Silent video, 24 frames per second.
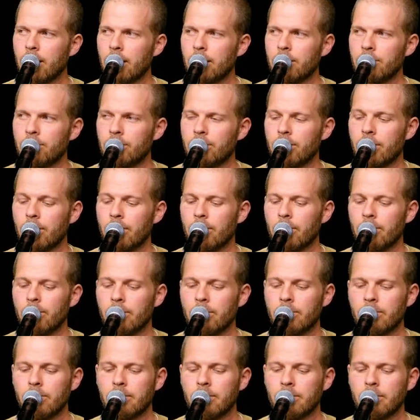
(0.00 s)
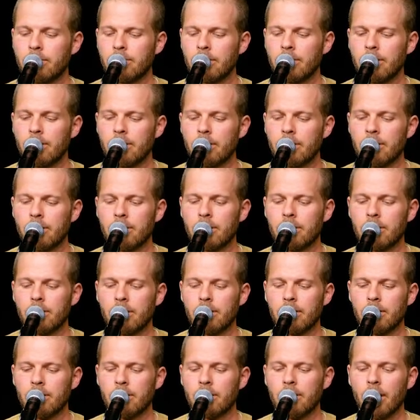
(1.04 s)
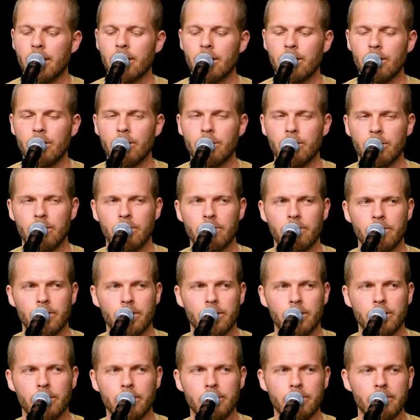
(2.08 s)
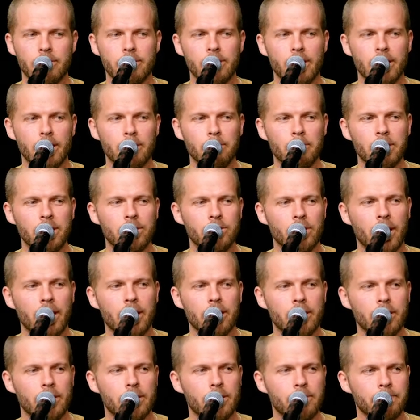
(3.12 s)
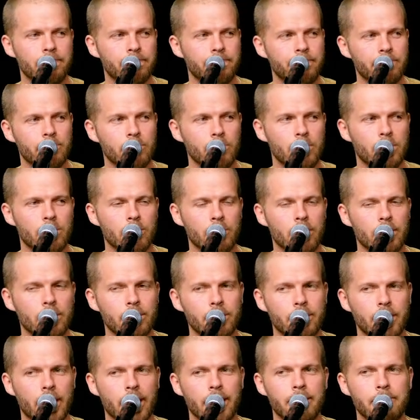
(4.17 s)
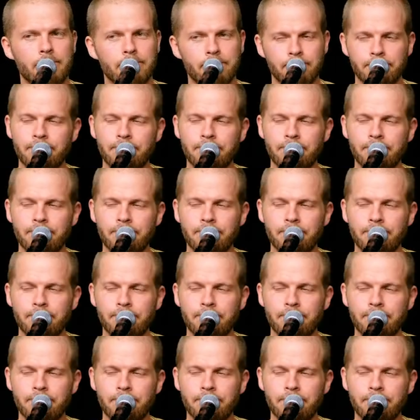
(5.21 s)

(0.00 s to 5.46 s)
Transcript: And so, thank you for letting me try here with you all tonight.